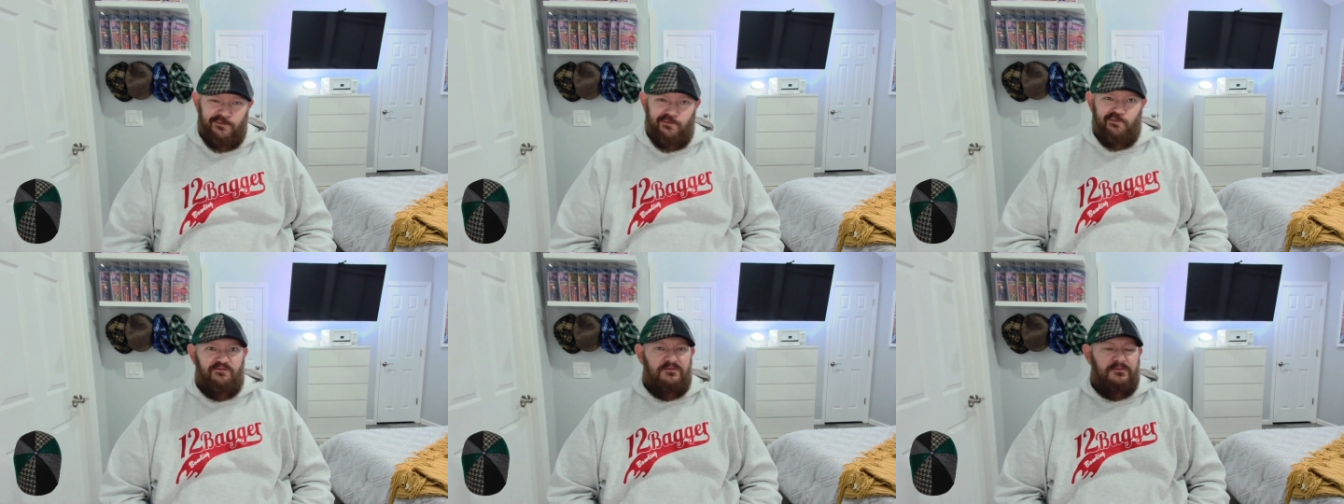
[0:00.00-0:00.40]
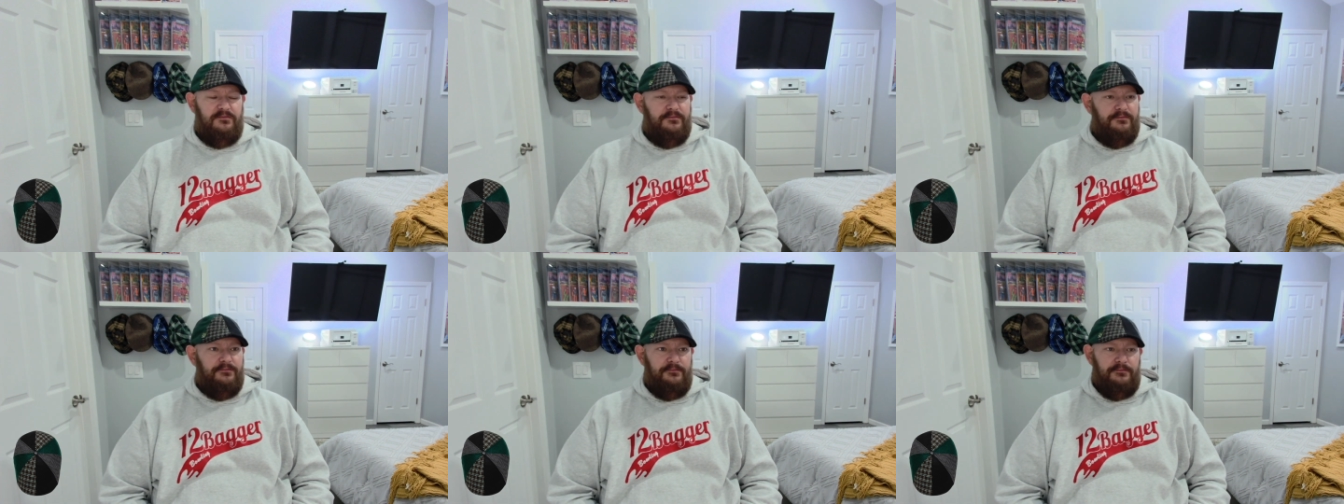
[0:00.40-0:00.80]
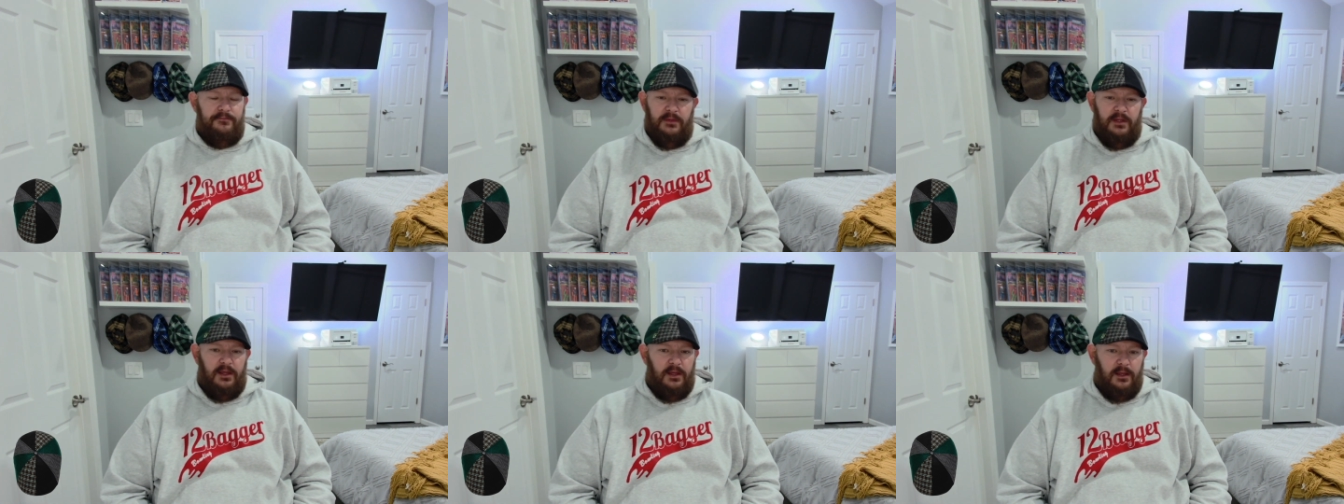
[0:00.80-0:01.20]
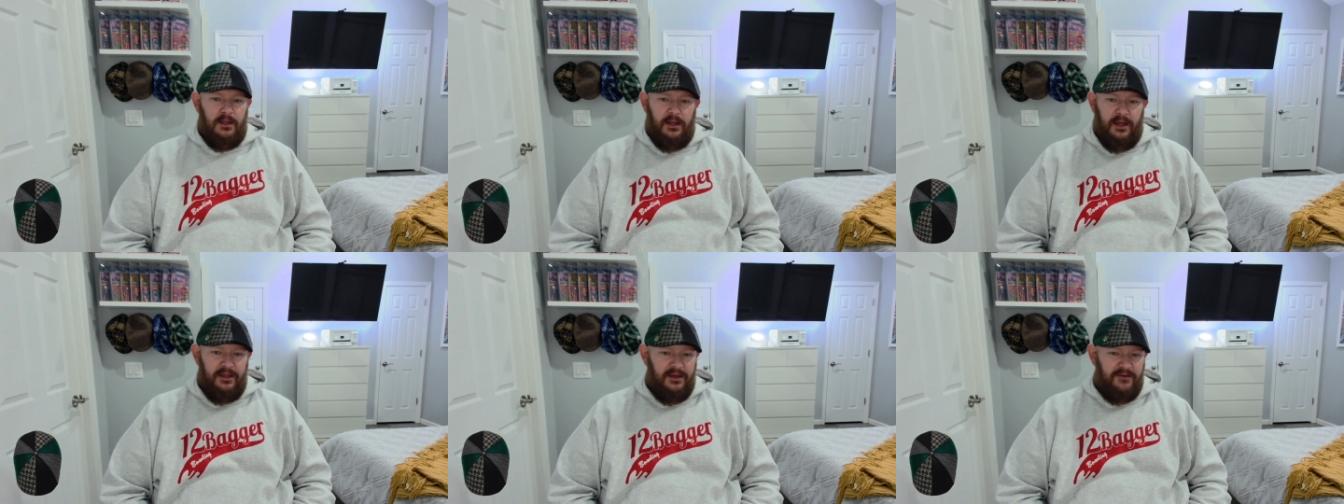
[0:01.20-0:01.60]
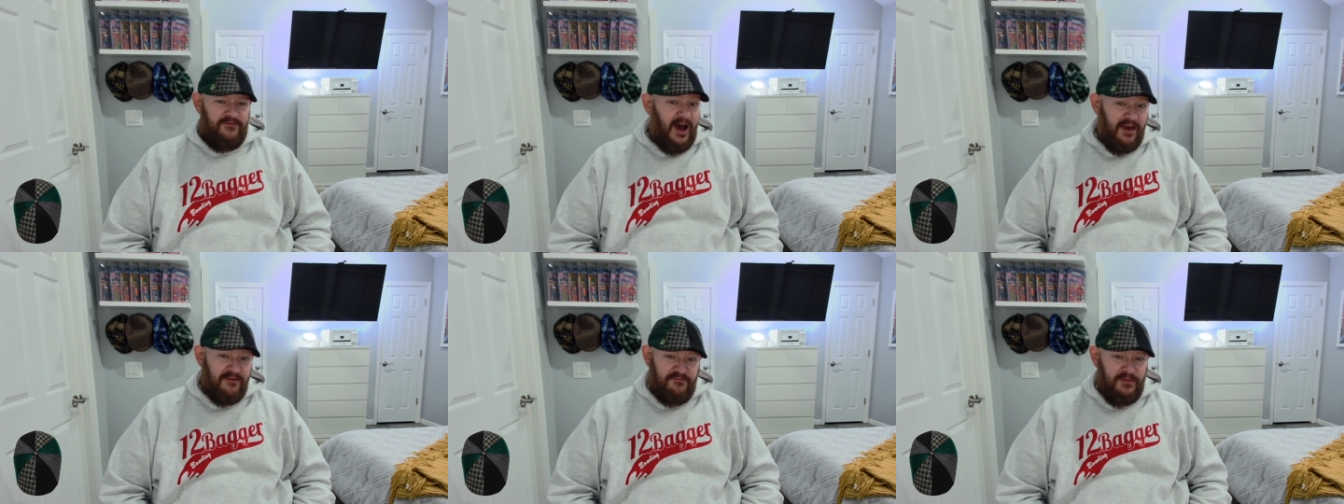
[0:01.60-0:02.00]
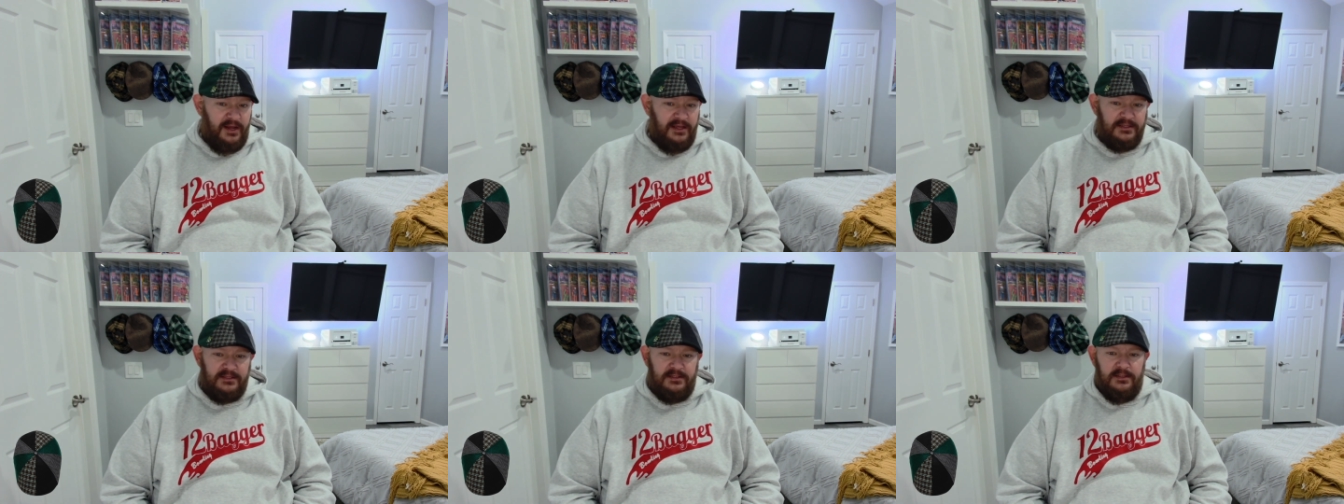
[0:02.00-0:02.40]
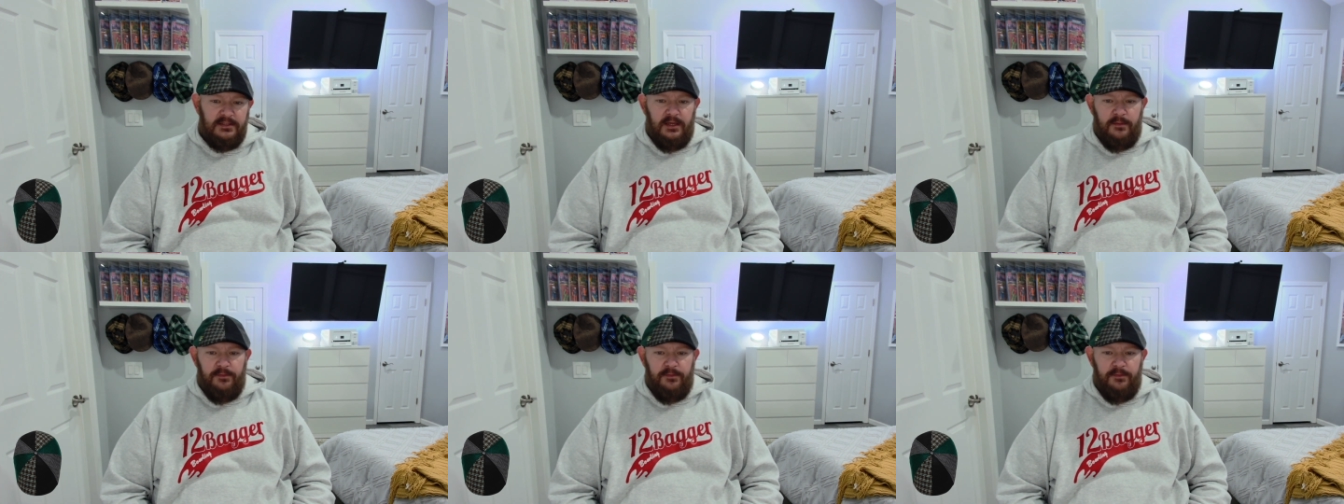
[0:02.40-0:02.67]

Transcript: in I think five minutes,